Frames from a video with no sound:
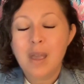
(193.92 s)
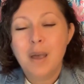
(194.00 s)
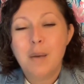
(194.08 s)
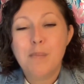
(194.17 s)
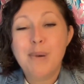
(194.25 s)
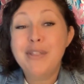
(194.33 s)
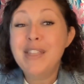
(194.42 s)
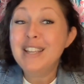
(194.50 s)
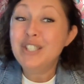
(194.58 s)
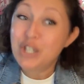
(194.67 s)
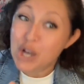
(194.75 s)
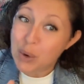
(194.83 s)
But they
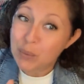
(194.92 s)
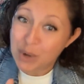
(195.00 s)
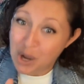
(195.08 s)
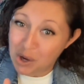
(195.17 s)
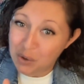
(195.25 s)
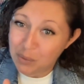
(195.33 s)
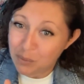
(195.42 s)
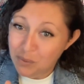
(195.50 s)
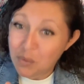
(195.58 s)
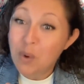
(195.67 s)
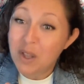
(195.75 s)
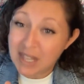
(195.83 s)
don't know
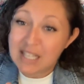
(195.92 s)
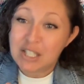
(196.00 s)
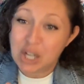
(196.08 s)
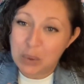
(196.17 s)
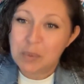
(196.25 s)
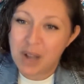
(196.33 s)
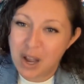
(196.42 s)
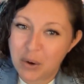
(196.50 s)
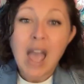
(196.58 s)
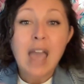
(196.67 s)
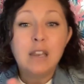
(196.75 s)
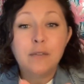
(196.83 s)
what they don't know.
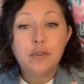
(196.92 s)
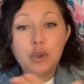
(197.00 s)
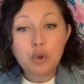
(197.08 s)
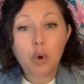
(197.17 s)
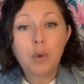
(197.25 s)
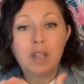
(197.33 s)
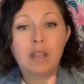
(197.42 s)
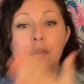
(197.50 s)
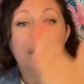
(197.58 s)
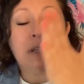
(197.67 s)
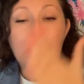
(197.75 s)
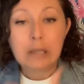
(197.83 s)
And if you don't give
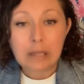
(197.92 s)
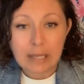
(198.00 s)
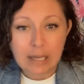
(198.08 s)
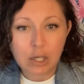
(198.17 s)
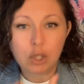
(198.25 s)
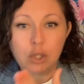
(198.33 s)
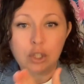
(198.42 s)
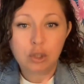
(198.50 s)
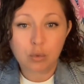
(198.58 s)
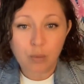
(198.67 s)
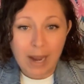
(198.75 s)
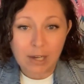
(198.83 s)
clear
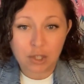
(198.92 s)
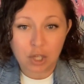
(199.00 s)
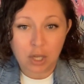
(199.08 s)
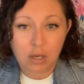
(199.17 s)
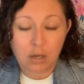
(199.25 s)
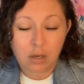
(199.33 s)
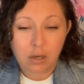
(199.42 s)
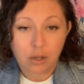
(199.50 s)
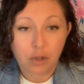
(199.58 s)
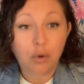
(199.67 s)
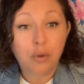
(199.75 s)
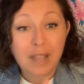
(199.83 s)
direction,
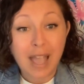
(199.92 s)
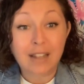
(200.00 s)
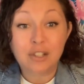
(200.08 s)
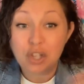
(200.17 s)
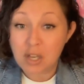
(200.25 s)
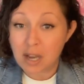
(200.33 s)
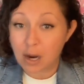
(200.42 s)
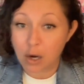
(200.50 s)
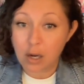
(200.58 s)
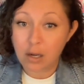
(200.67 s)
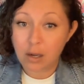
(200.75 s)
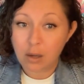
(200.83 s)
you'll get
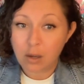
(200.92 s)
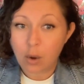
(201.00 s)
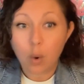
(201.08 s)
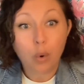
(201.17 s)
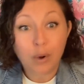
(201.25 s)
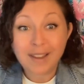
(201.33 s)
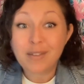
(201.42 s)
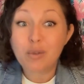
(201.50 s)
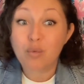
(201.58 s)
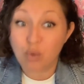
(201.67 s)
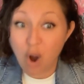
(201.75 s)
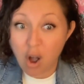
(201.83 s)
generic or even
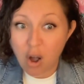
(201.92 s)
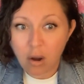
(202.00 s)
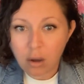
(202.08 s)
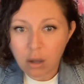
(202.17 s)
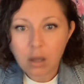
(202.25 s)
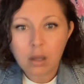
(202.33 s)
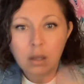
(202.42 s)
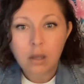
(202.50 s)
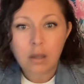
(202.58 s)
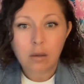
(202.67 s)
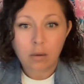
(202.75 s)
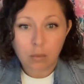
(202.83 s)
wrong
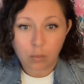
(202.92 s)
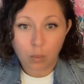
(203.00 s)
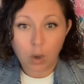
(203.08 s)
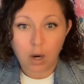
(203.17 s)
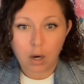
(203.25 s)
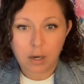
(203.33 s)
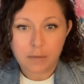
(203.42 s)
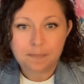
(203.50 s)
work.